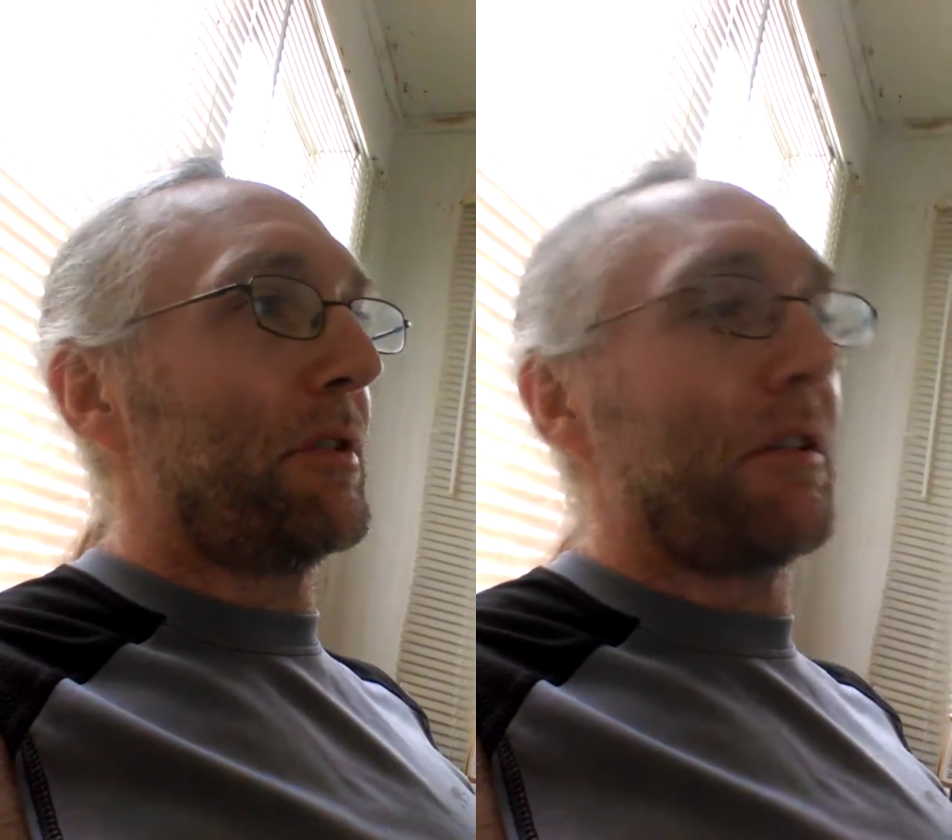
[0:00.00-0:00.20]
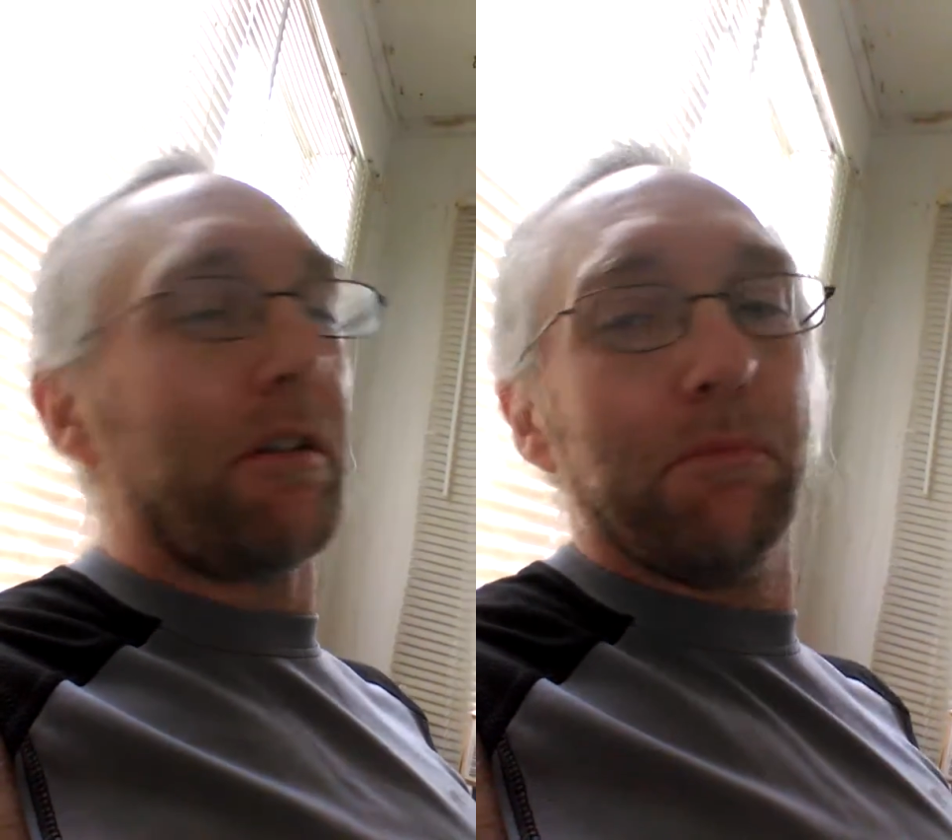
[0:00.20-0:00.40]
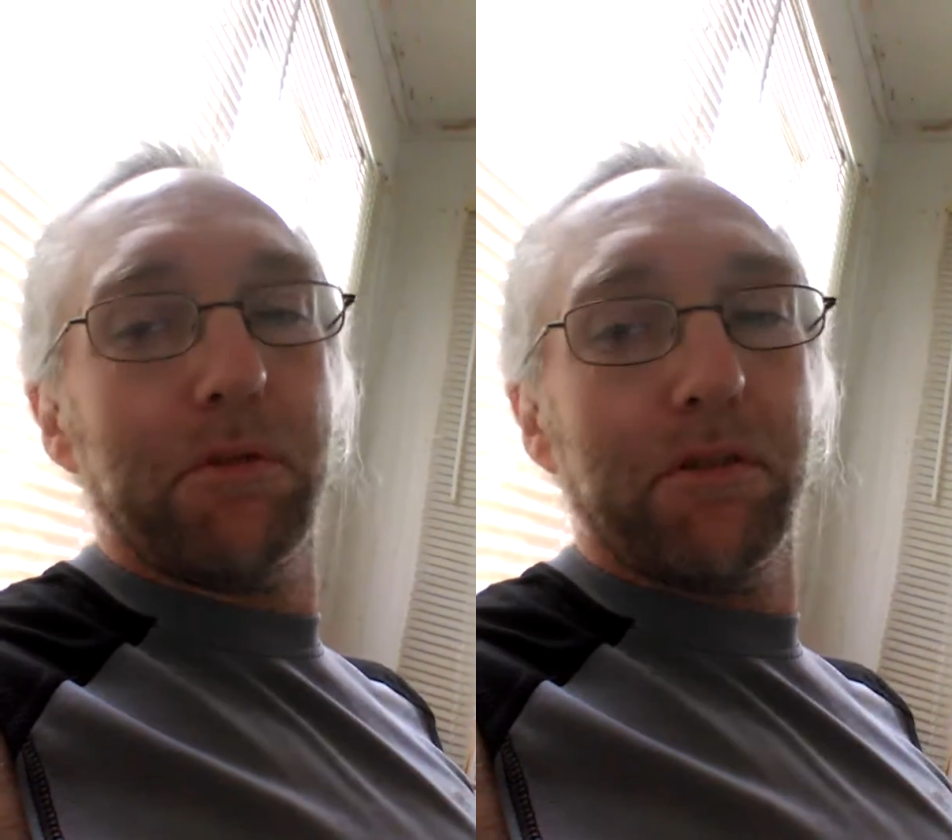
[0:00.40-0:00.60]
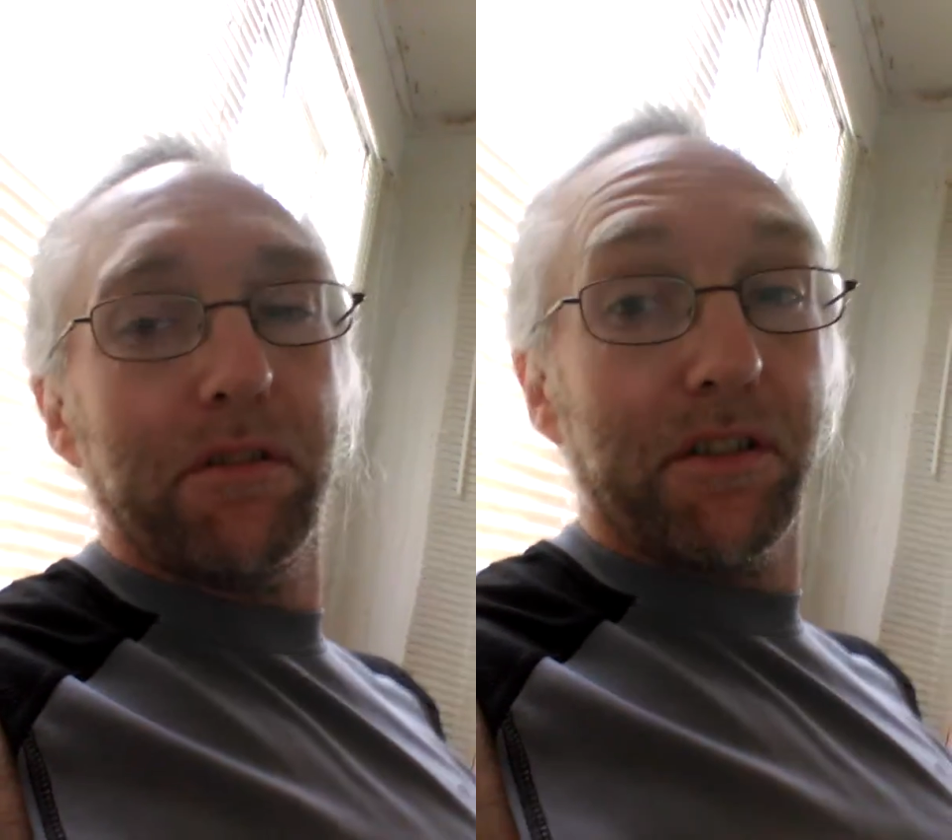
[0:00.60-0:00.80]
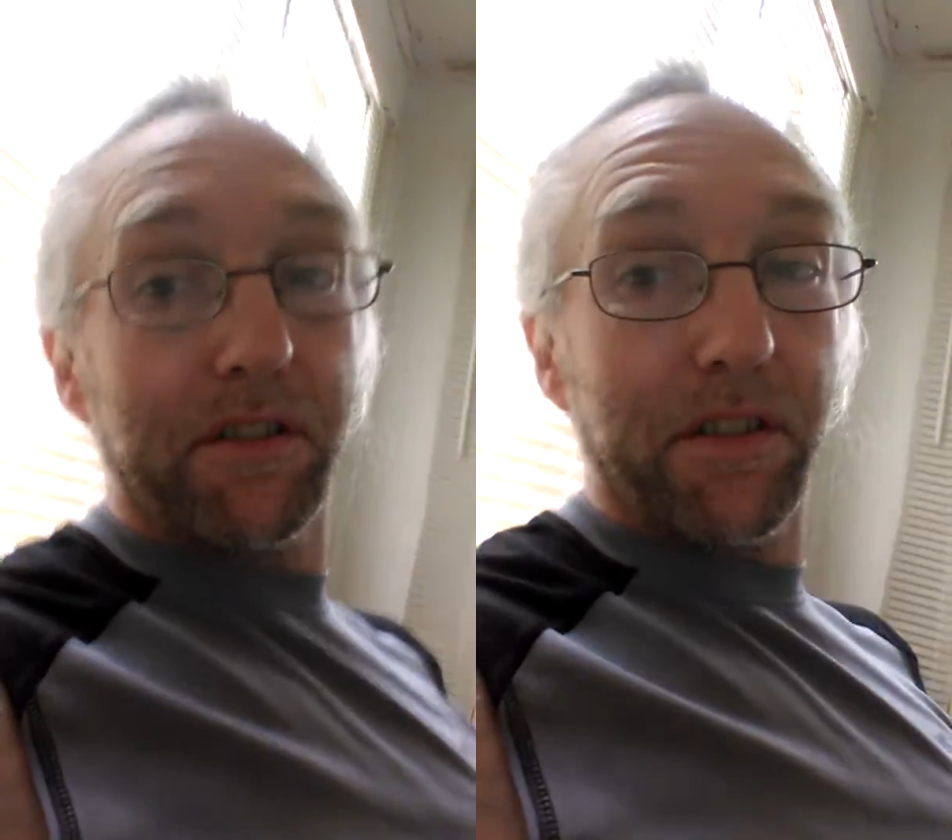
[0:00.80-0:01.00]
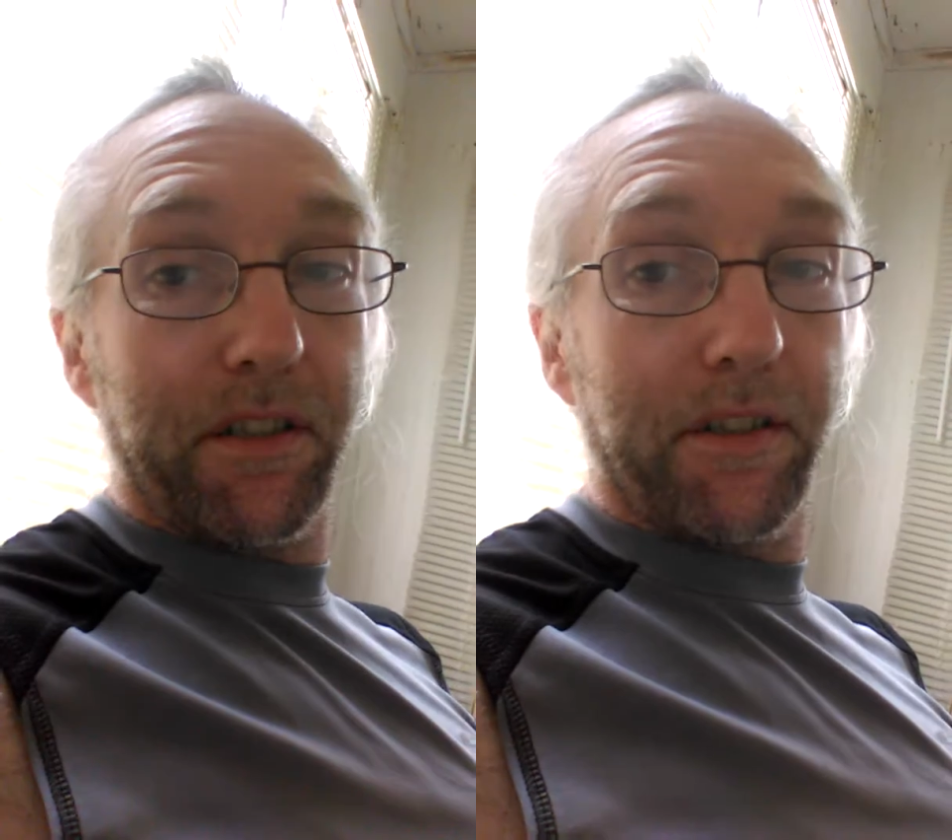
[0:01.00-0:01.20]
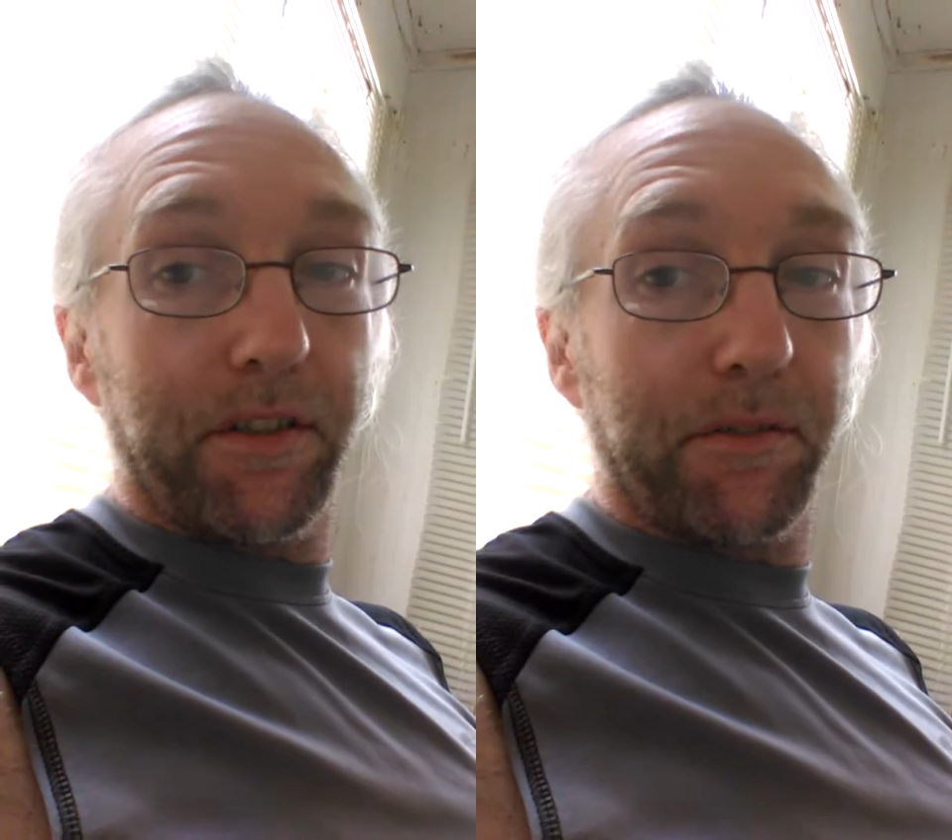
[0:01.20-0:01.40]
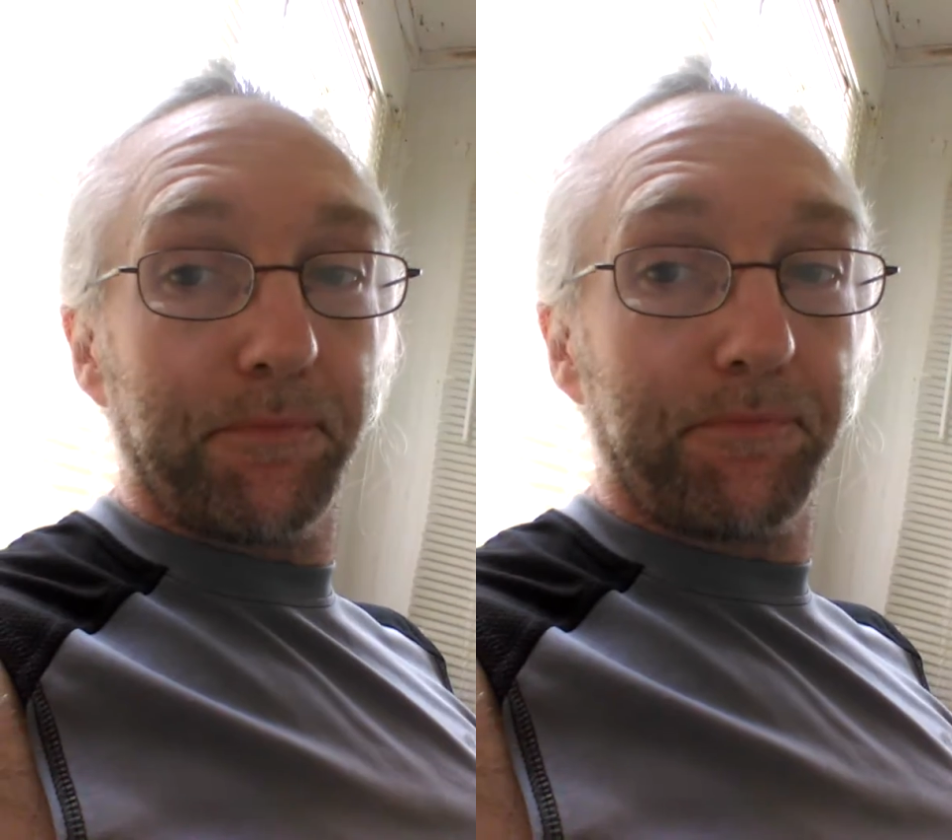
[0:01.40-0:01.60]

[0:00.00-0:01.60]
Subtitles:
all build this together,